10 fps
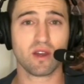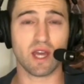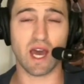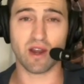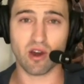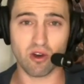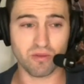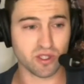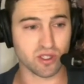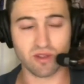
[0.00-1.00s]
at home.
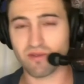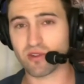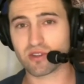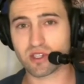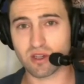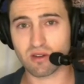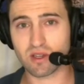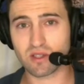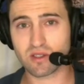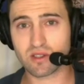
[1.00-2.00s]
This is the first
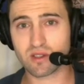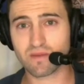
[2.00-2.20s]
series